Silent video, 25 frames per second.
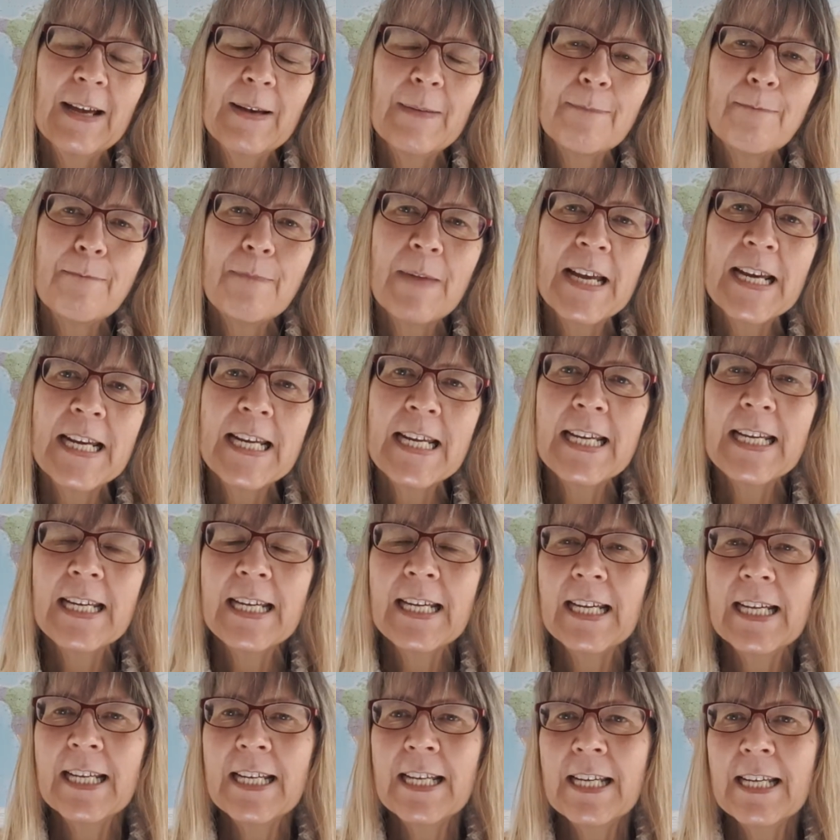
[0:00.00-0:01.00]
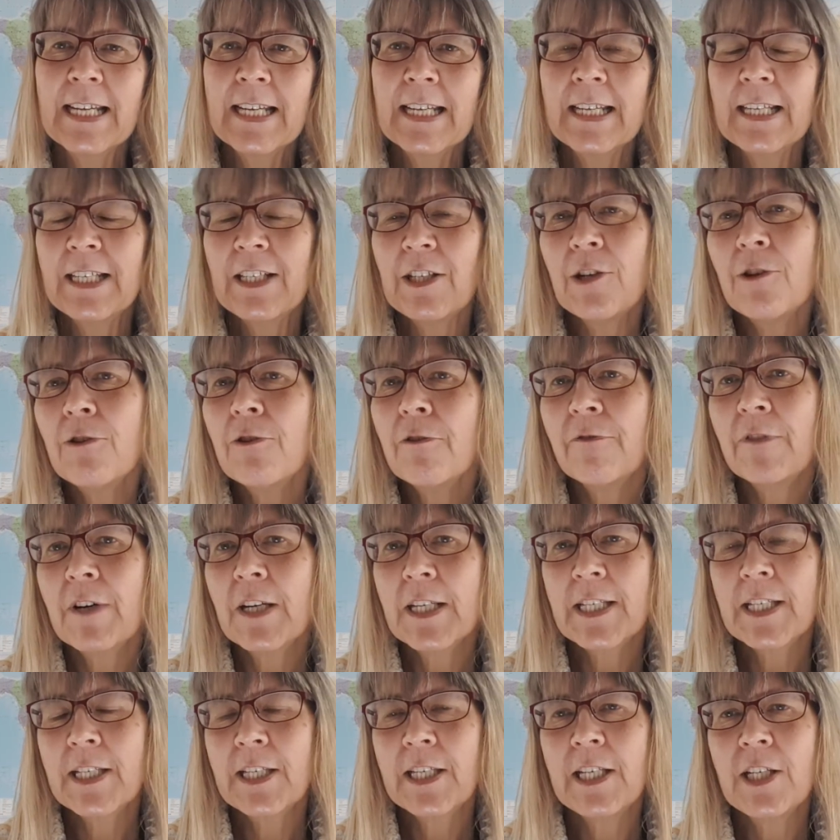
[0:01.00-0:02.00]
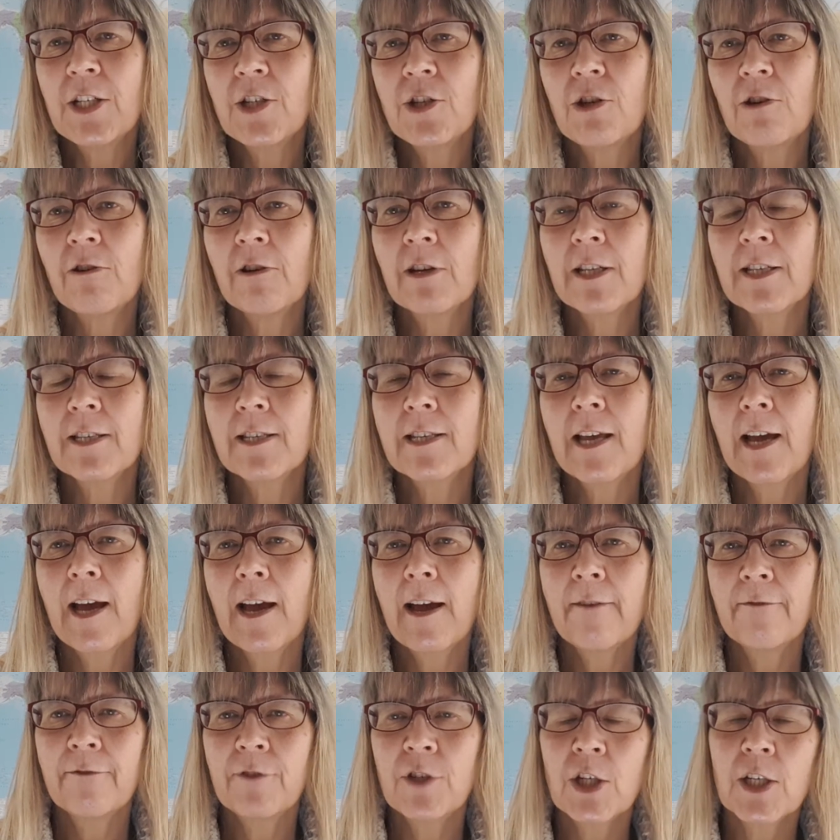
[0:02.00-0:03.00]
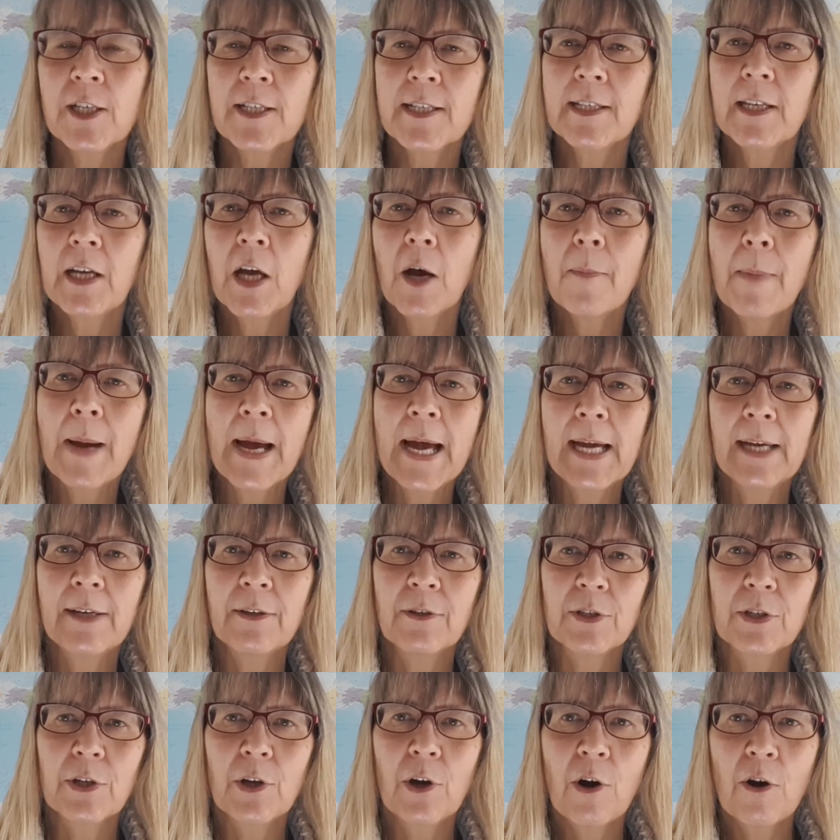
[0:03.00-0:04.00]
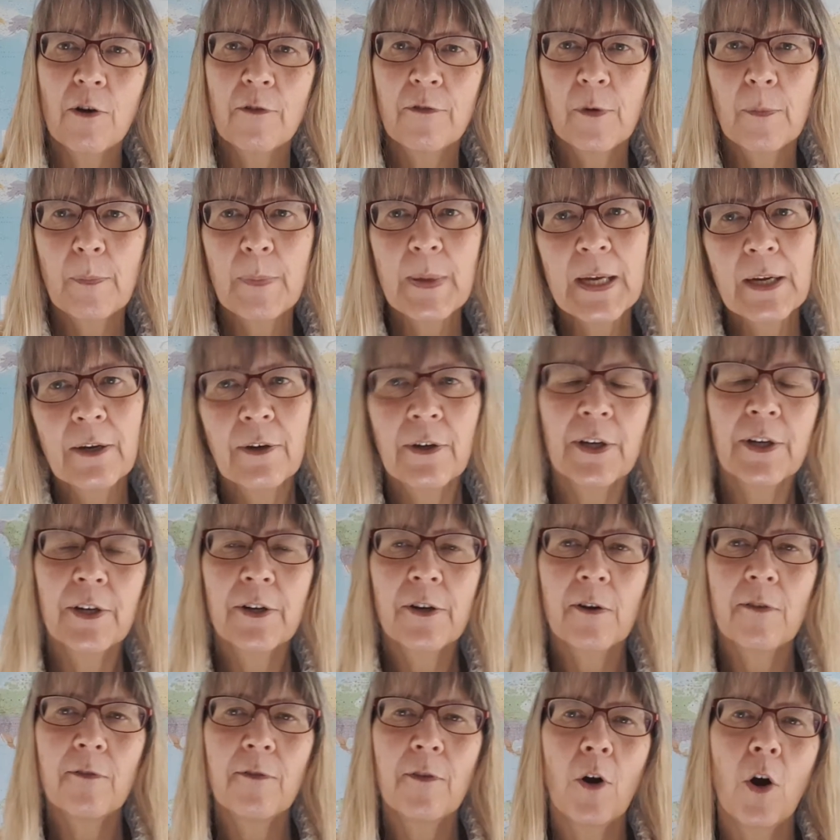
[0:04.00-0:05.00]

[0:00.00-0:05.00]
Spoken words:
Many university students have just come out of a period